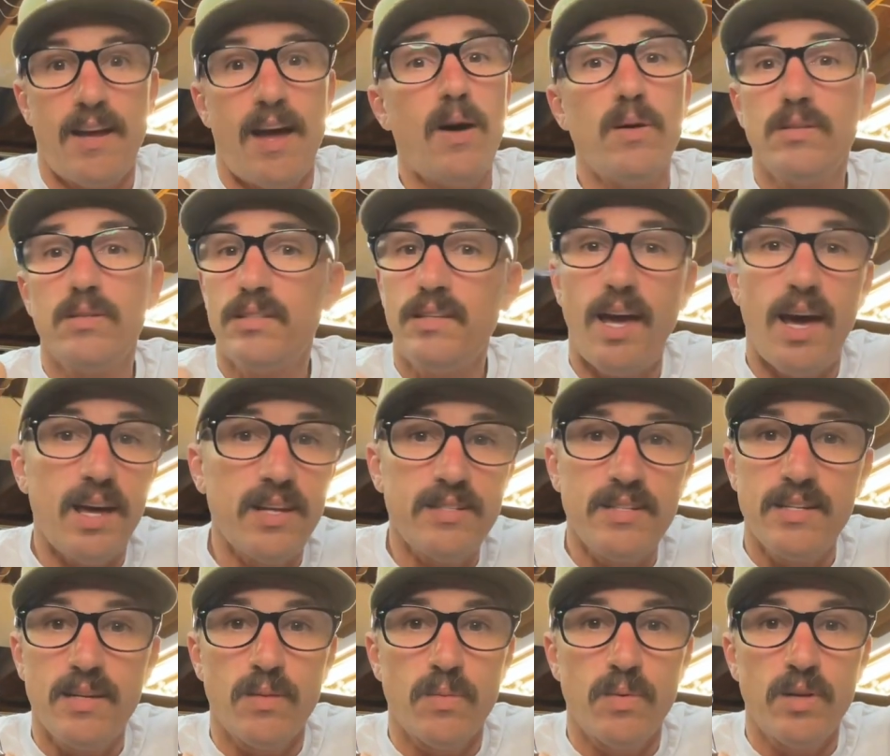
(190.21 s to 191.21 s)
I was
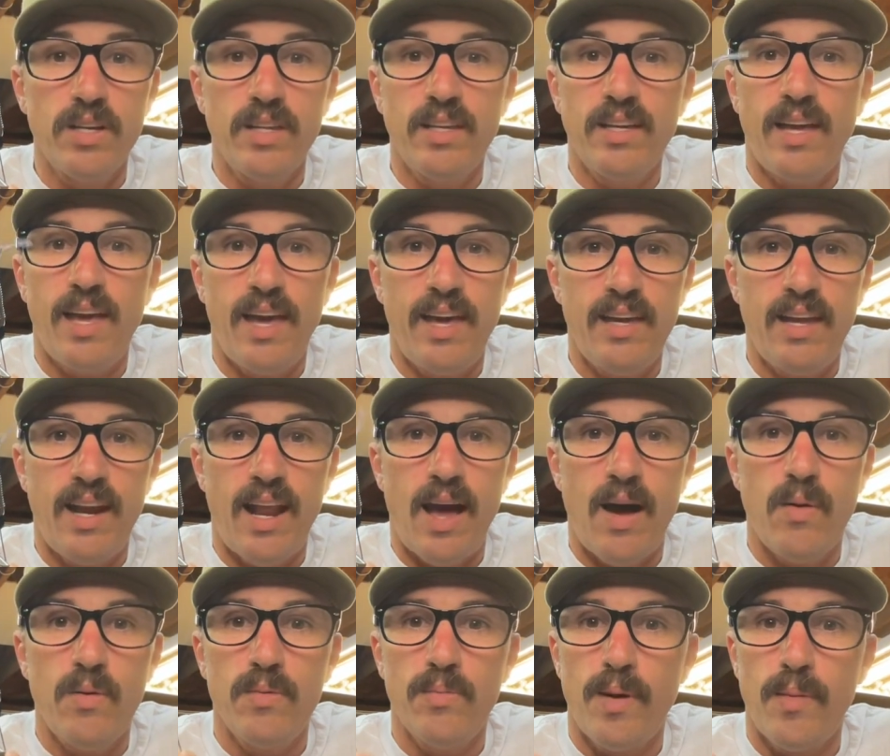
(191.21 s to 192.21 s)
casting and reeling, hanging
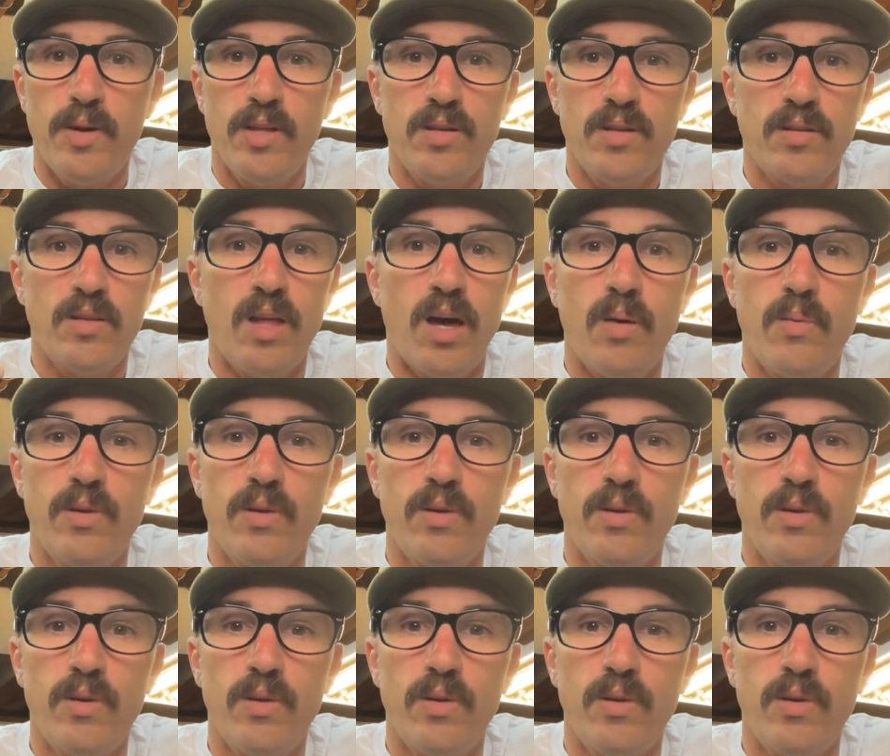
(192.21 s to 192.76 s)
out with my mother-in-law.